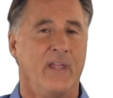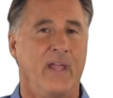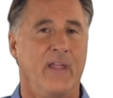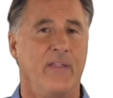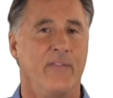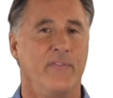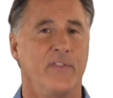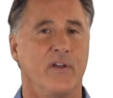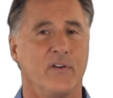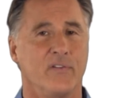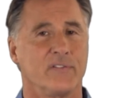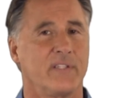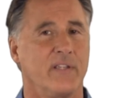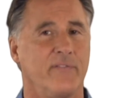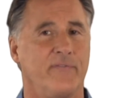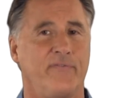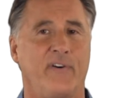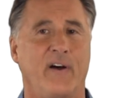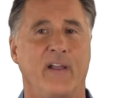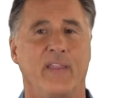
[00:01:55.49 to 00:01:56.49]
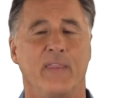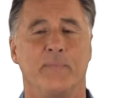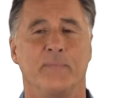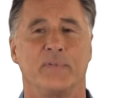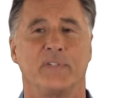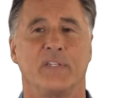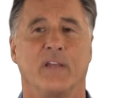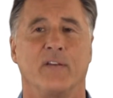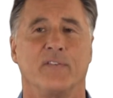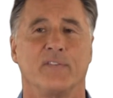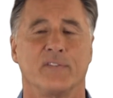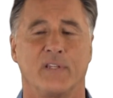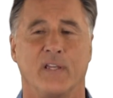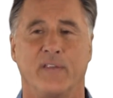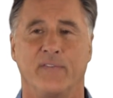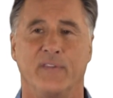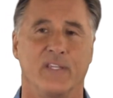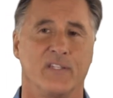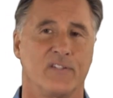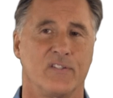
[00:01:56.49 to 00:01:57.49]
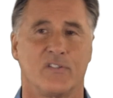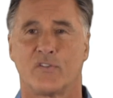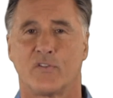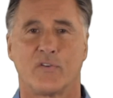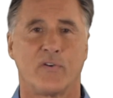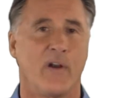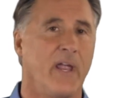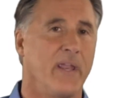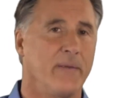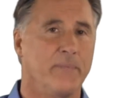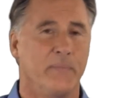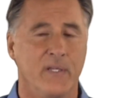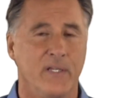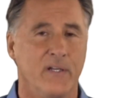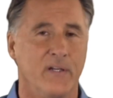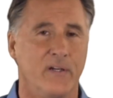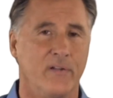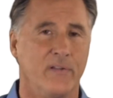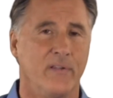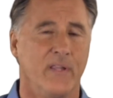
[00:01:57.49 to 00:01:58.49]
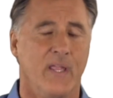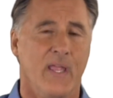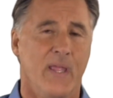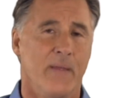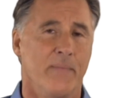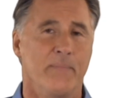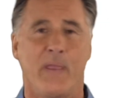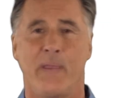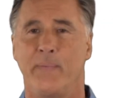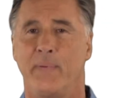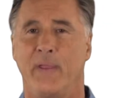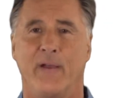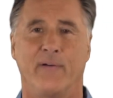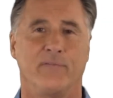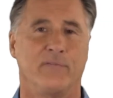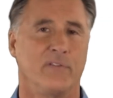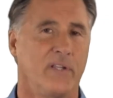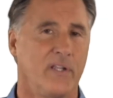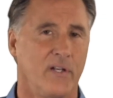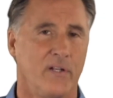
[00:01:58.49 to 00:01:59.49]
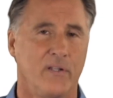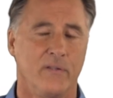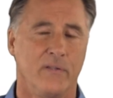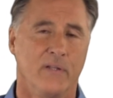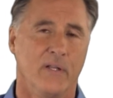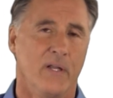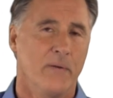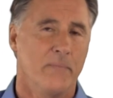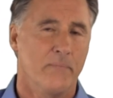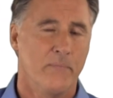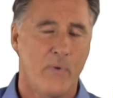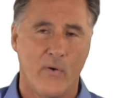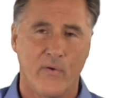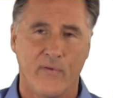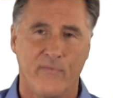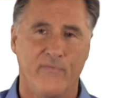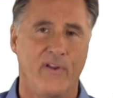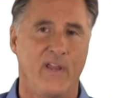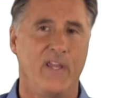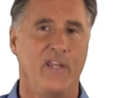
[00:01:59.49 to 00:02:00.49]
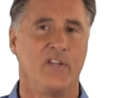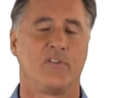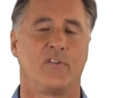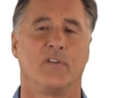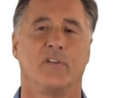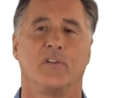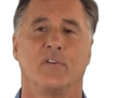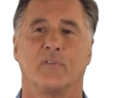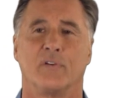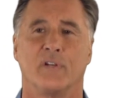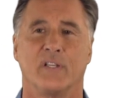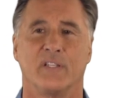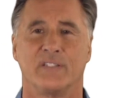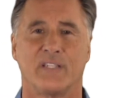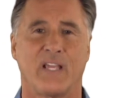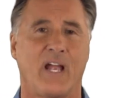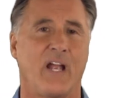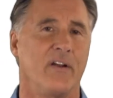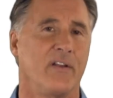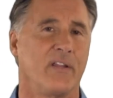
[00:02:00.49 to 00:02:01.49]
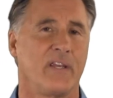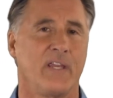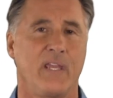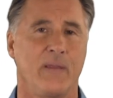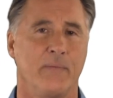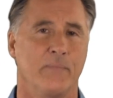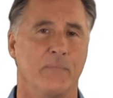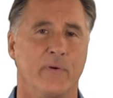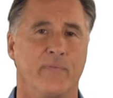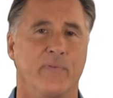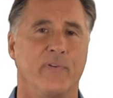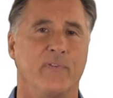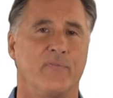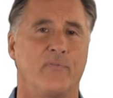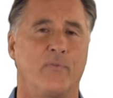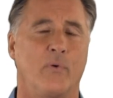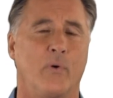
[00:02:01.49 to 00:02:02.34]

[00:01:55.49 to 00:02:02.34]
And those that find themselves on this treadmill, maybe have little motivation or desire to keep moving